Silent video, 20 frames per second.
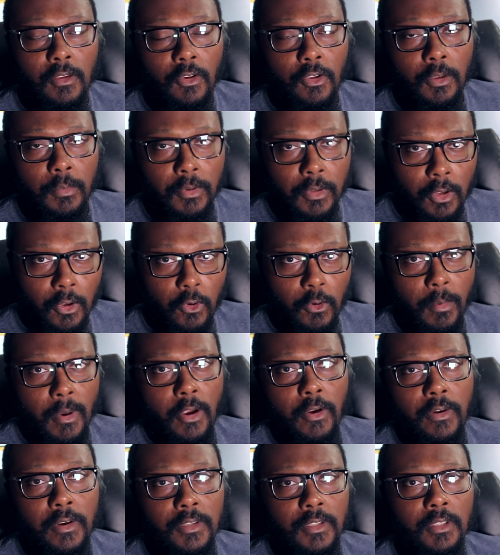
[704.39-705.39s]
You know, you put all your
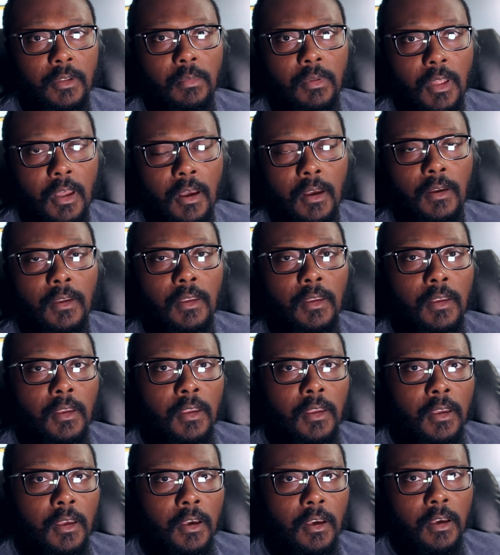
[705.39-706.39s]
bearings in the block,
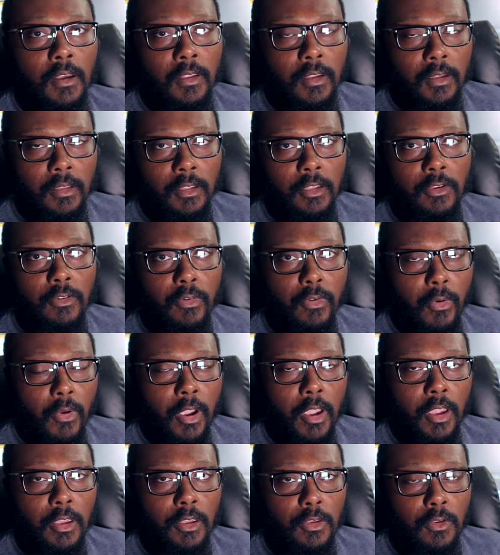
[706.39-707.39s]
you clean your
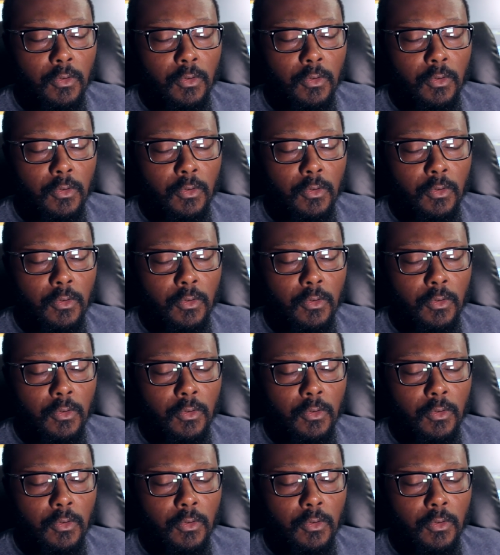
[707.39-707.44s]
crank,